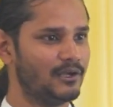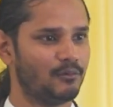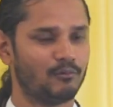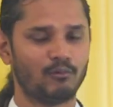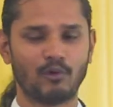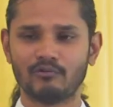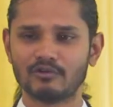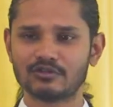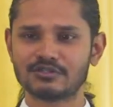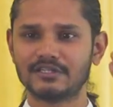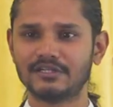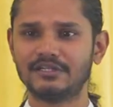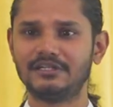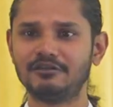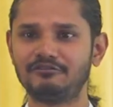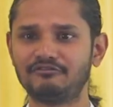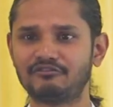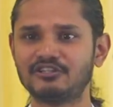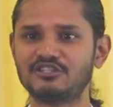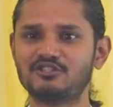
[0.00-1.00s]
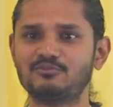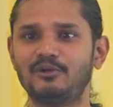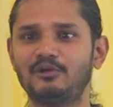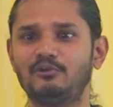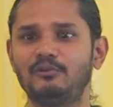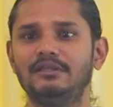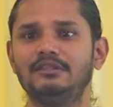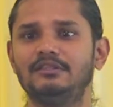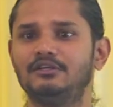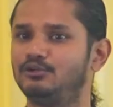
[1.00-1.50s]
What was the difference
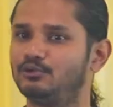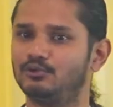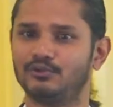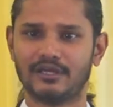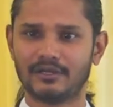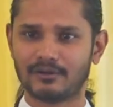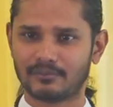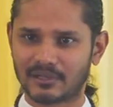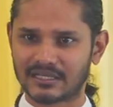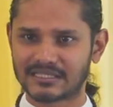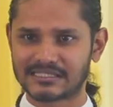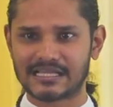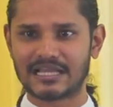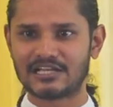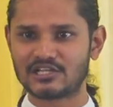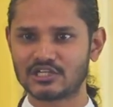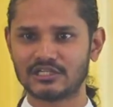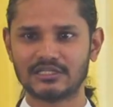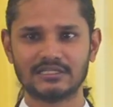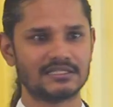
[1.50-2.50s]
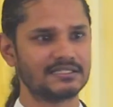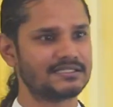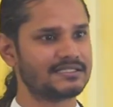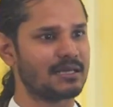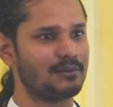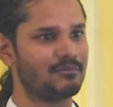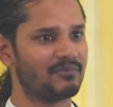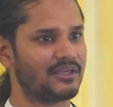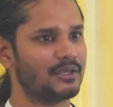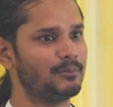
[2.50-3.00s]
between the two? They're essentially the
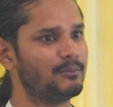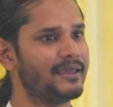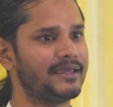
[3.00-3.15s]
same thing,